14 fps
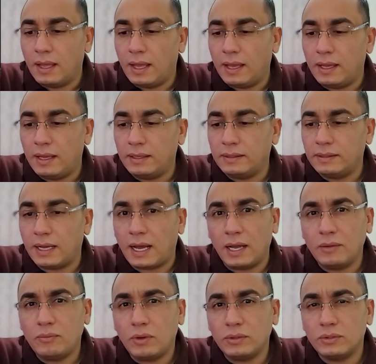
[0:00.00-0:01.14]
And
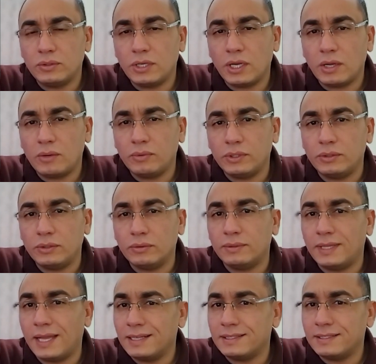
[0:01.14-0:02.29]
I want to share with you
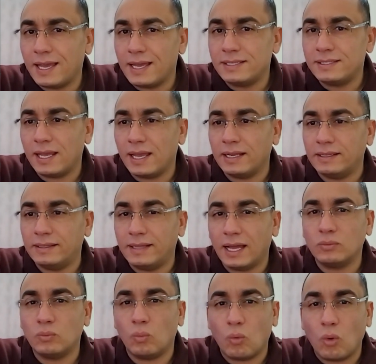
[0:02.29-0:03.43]
that essay
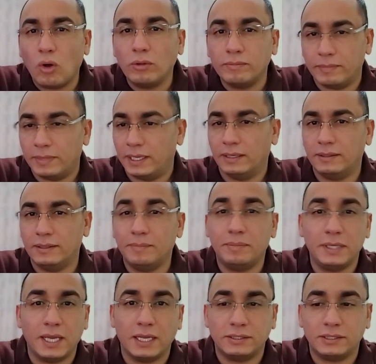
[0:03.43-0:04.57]
that won me the
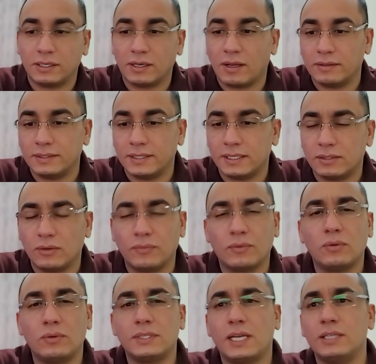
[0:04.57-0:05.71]
PhD contest. Of
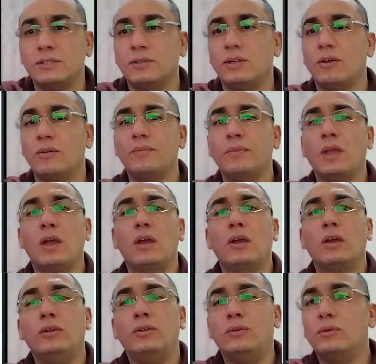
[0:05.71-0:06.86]
course, as you know,
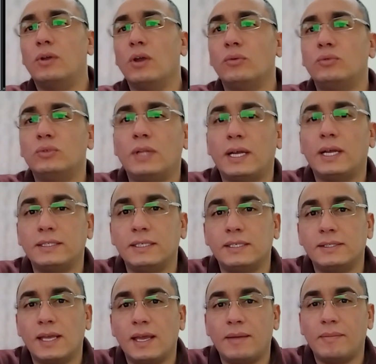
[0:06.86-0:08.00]
you go to that
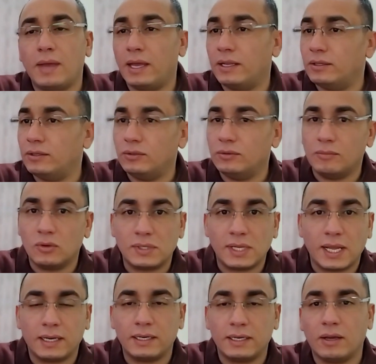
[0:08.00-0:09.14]
exam and you most
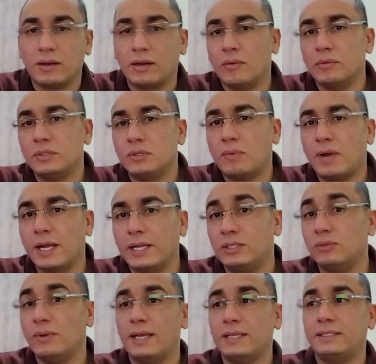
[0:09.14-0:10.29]
likely are going to write
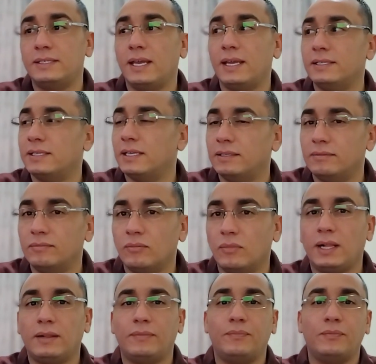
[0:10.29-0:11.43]
two essays. And
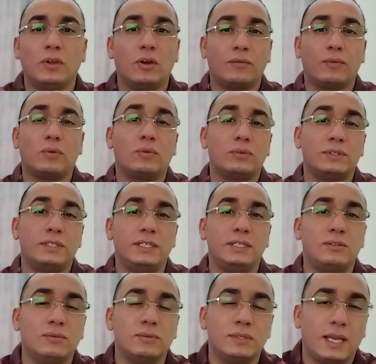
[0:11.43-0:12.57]
well, of course,
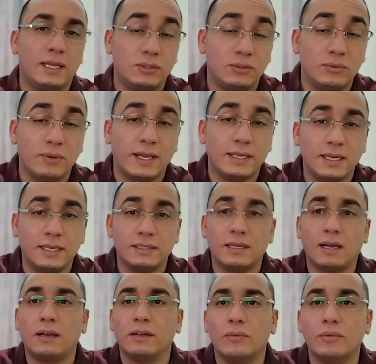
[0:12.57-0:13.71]
these two, two essays
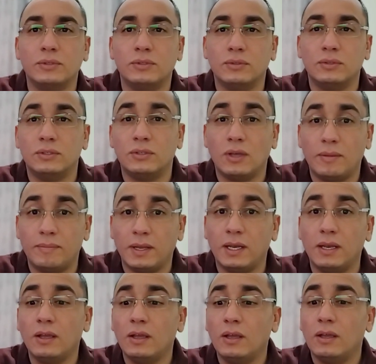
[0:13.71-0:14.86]
are going to determine